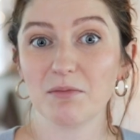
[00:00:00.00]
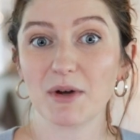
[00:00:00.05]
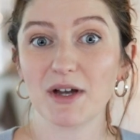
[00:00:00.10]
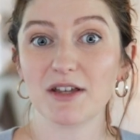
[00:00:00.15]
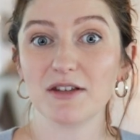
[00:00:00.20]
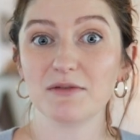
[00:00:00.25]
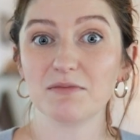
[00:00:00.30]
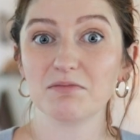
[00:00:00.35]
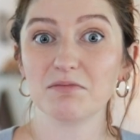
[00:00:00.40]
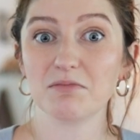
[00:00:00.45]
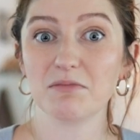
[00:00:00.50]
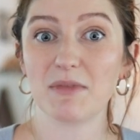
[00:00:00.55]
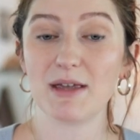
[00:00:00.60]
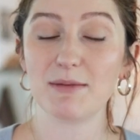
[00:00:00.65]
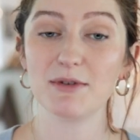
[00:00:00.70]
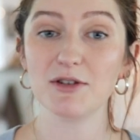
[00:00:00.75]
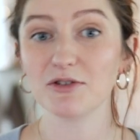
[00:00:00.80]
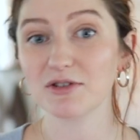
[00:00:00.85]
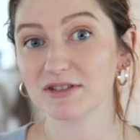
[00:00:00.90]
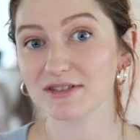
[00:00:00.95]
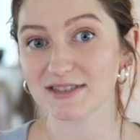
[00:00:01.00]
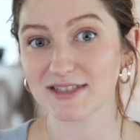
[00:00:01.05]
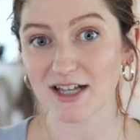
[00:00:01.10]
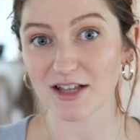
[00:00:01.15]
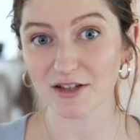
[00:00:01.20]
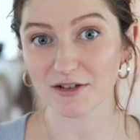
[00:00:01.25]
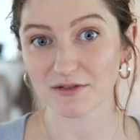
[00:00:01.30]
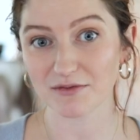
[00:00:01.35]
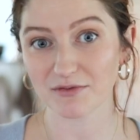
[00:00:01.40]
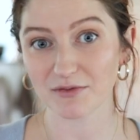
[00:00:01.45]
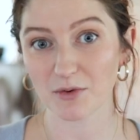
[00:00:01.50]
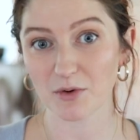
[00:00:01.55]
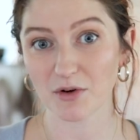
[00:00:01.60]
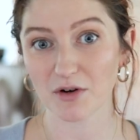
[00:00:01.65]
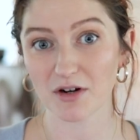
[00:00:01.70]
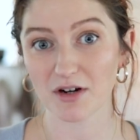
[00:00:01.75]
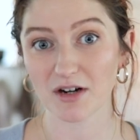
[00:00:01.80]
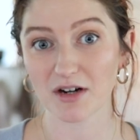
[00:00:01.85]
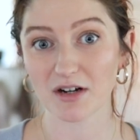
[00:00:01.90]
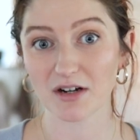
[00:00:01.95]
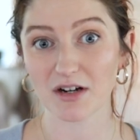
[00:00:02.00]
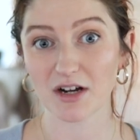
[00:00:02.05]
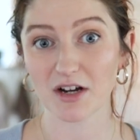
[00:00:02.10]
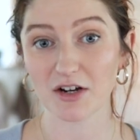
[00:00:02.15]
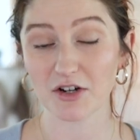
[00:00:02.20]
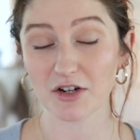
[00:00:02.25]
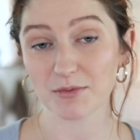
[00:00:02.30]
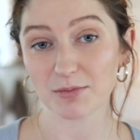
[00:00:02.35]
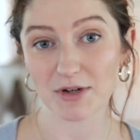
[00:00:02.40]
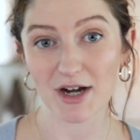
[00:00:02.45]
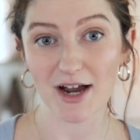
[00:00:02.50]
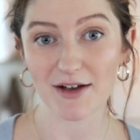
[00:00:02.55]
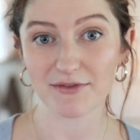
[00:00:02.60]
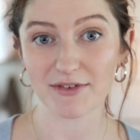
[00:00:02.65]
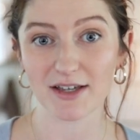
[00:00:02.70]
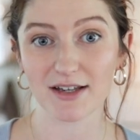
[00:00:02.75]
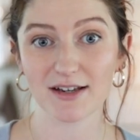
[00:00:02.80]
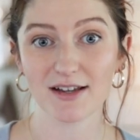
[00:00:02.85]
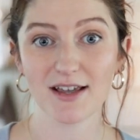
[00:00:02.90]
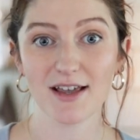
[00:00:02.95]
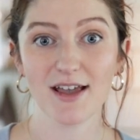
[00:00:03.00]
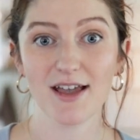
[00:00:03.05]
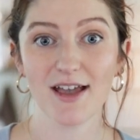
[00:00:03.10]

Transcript: but maybe you can sell it for a good profit.